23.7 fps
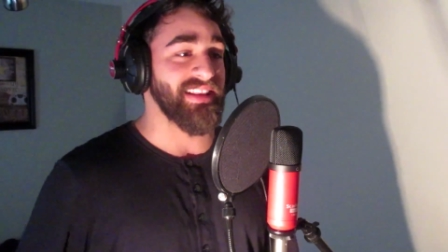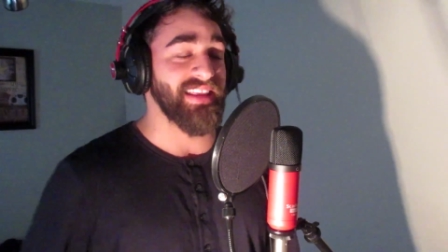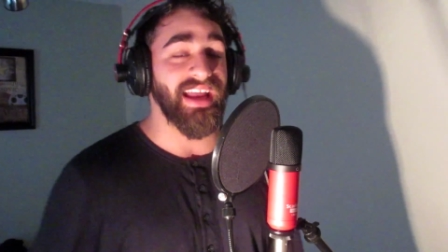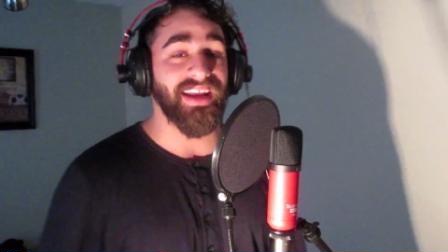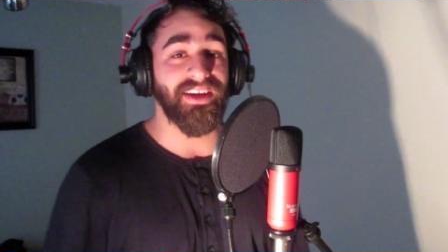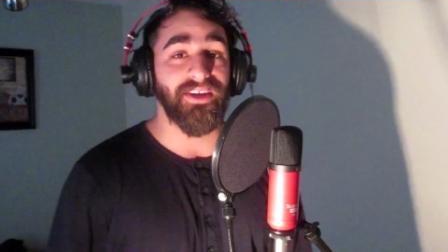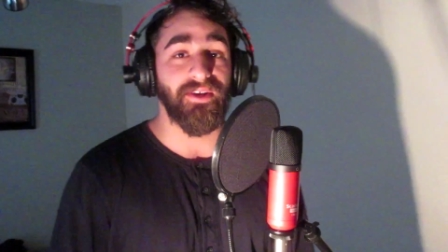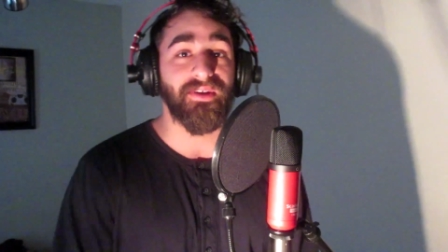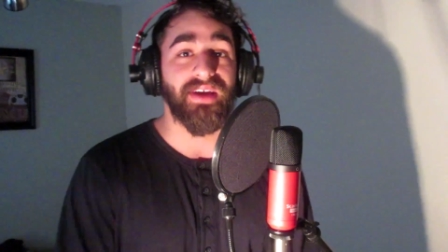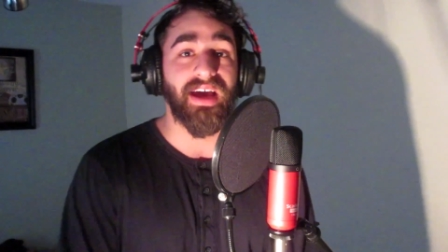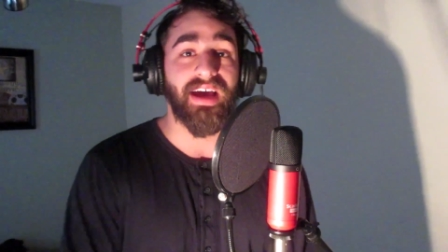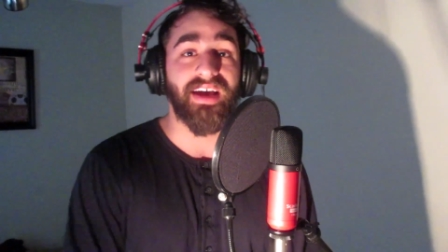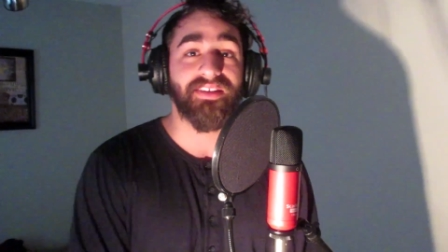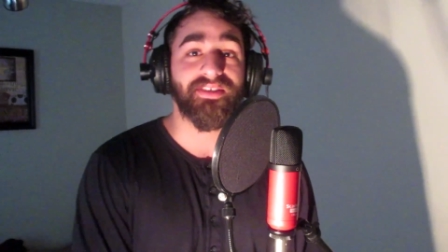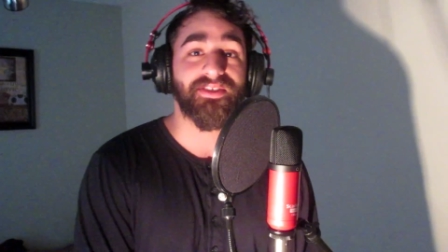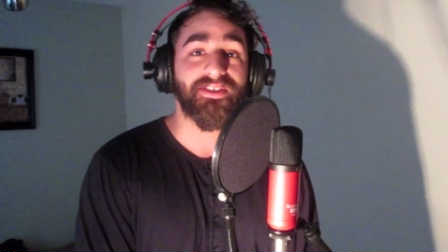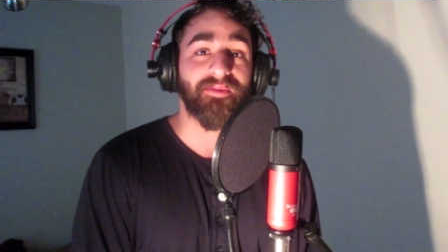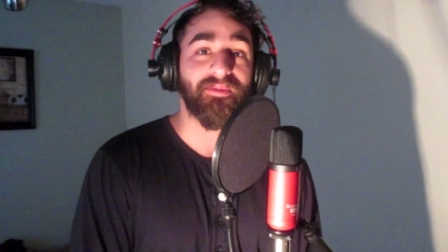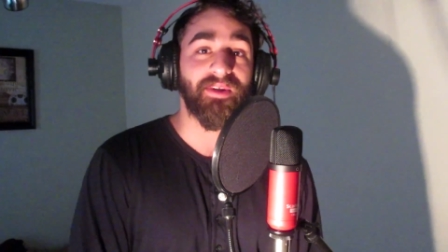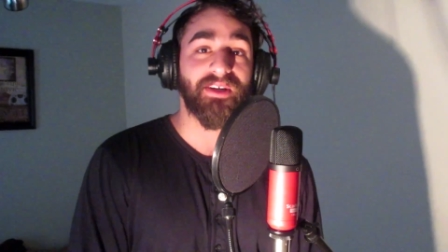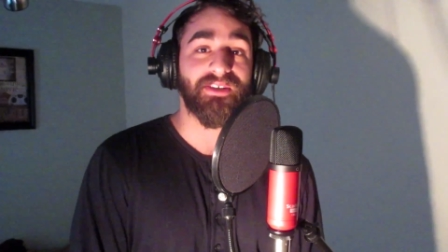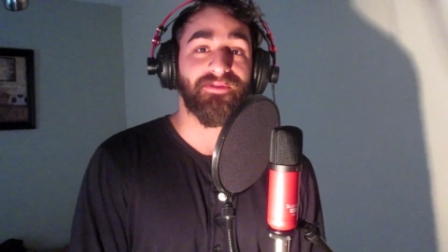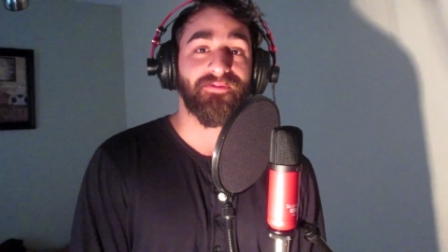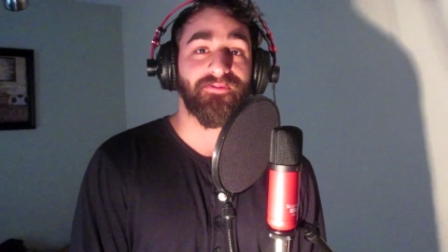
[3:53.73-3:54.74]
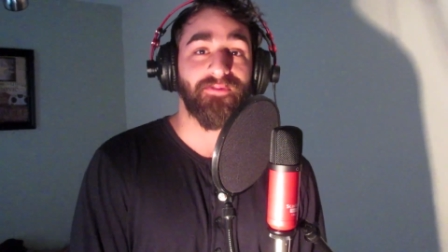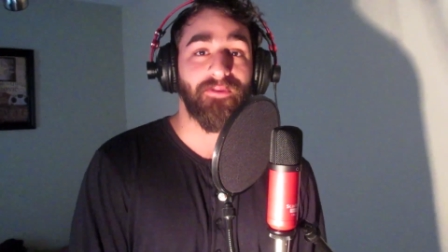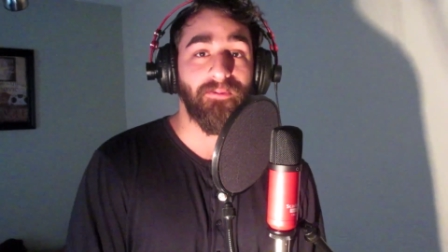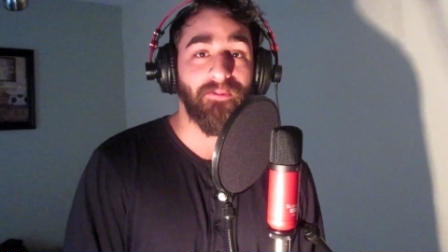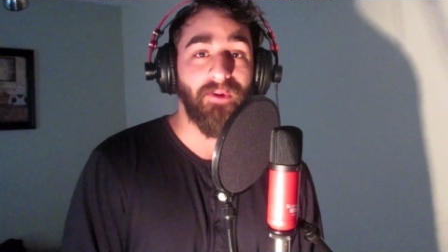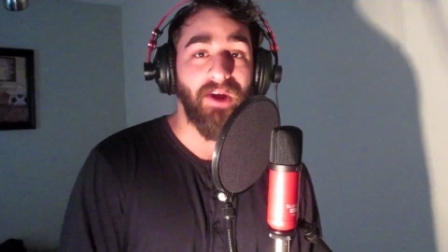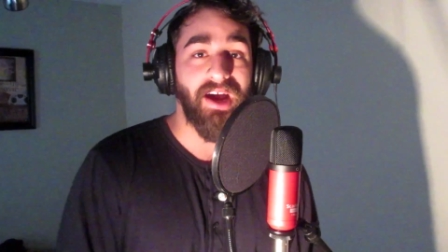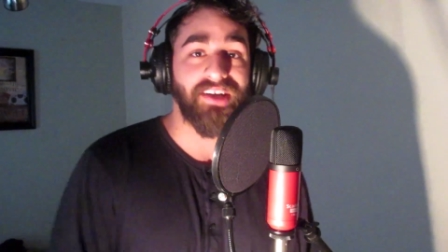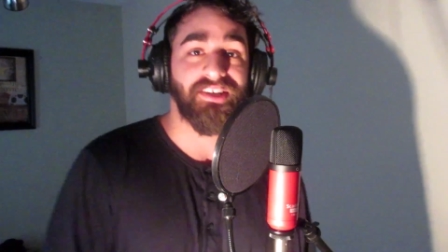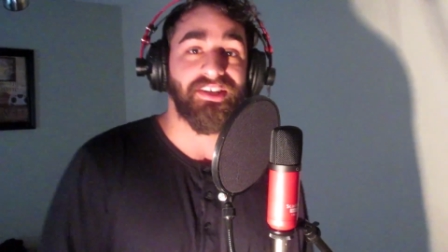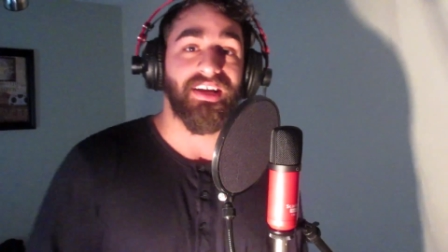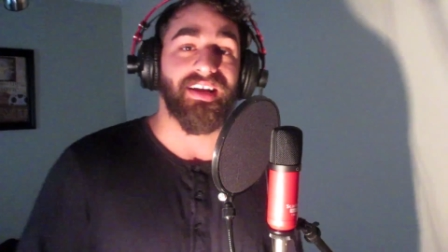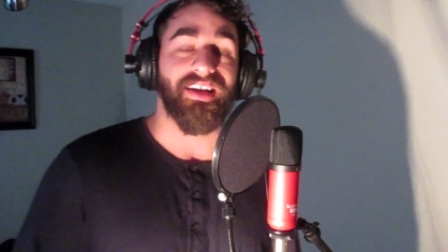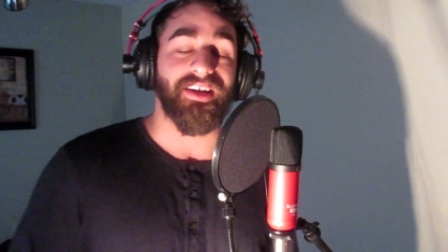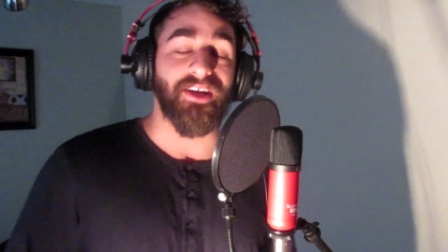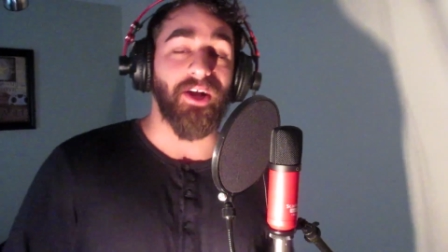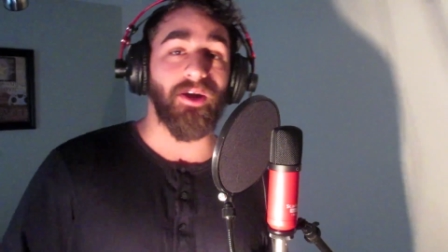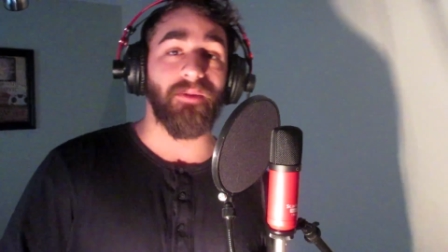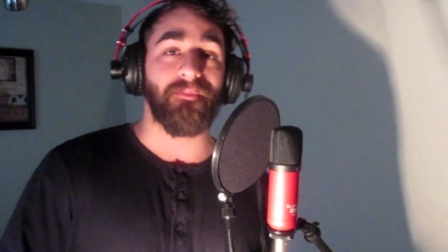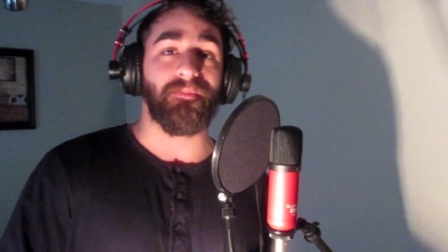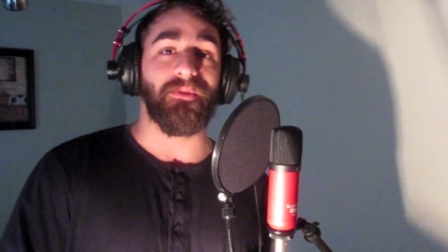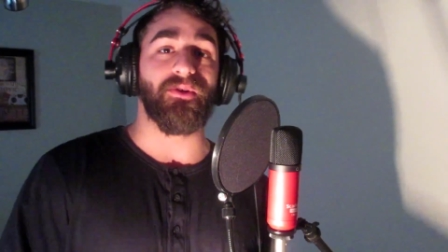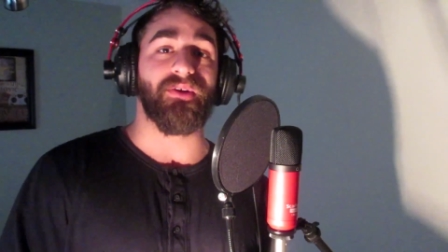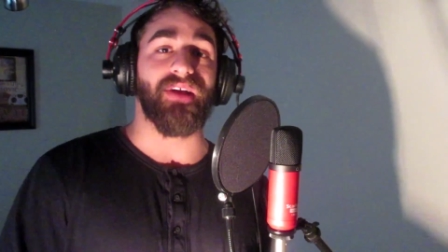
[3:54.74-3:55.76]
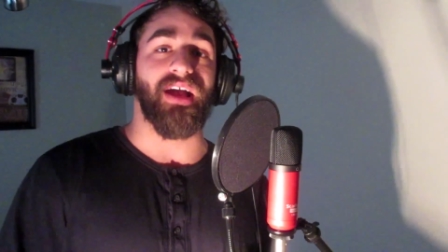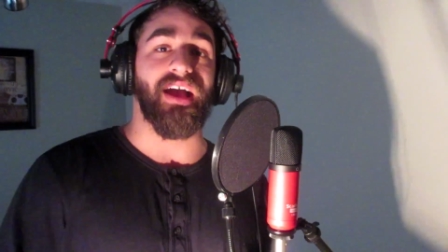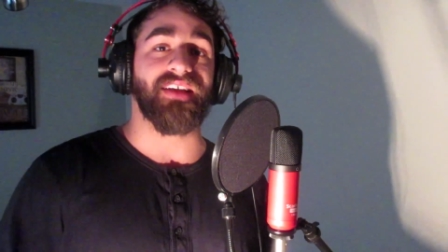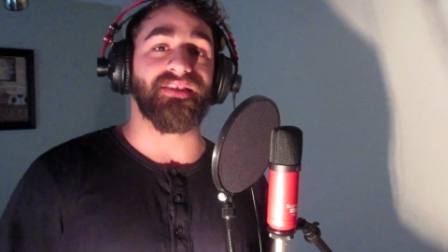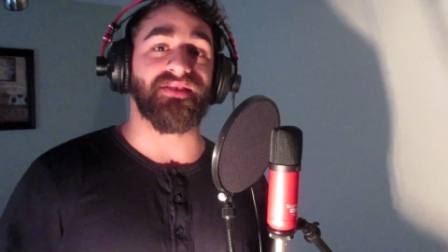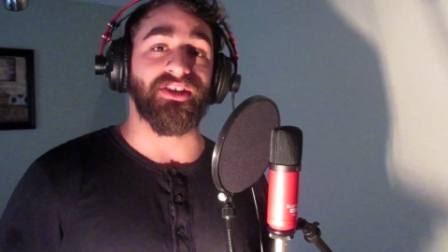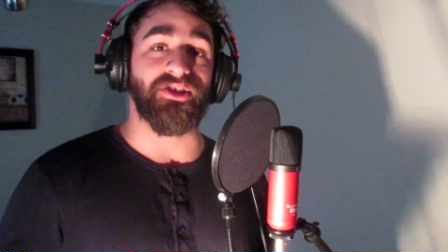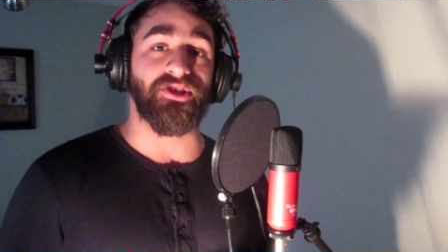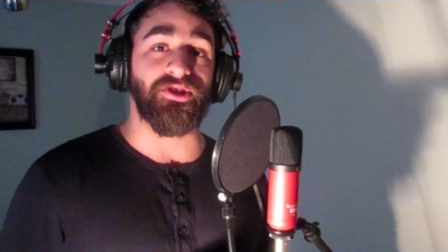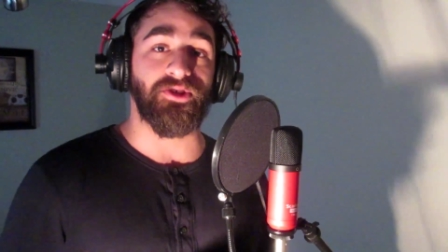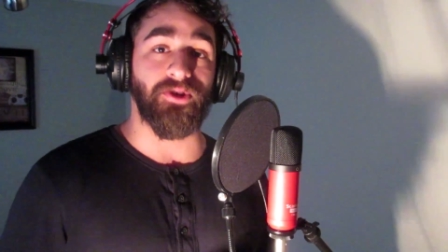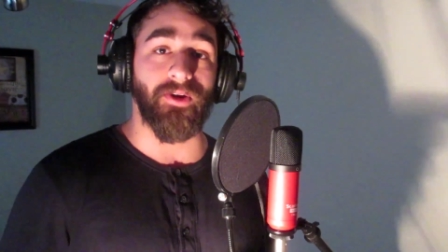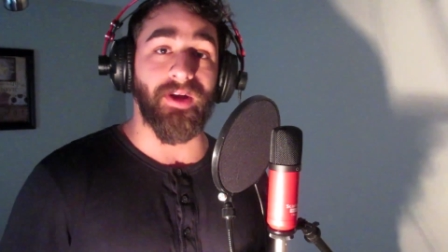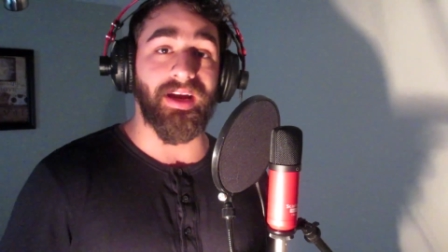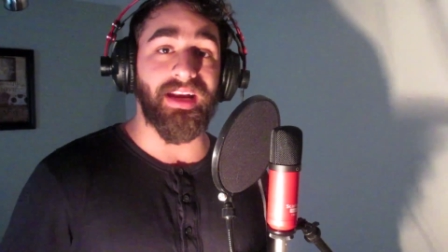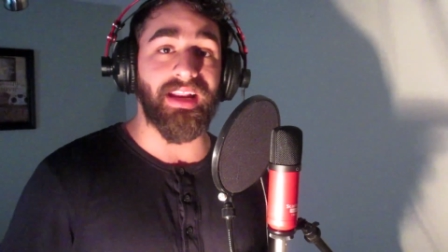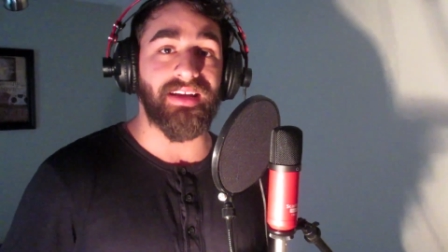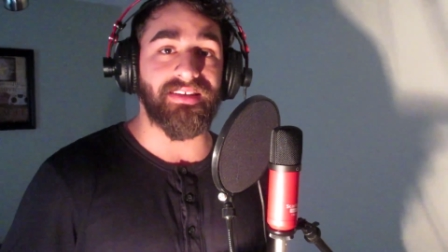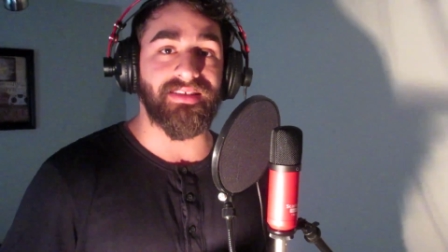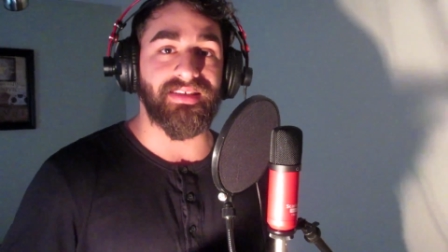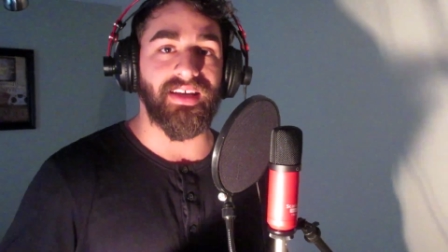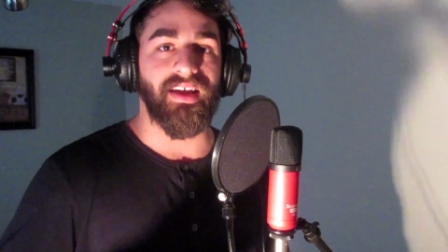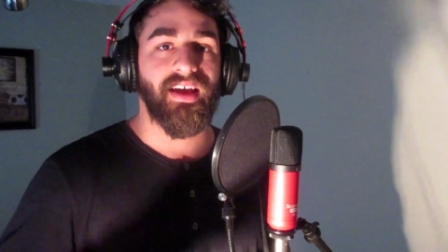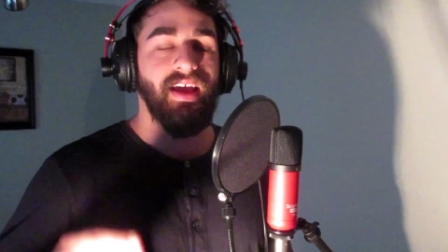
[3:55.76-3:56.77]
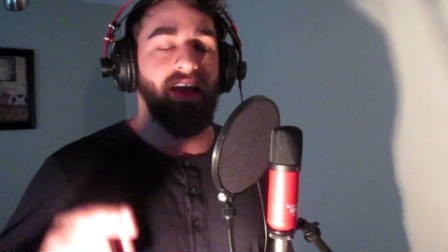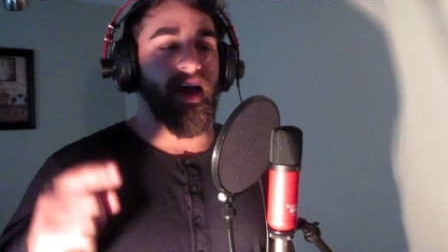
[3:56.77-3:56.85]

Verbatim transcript: Thank you guys so much for watching. I hope you guys enjoyed it.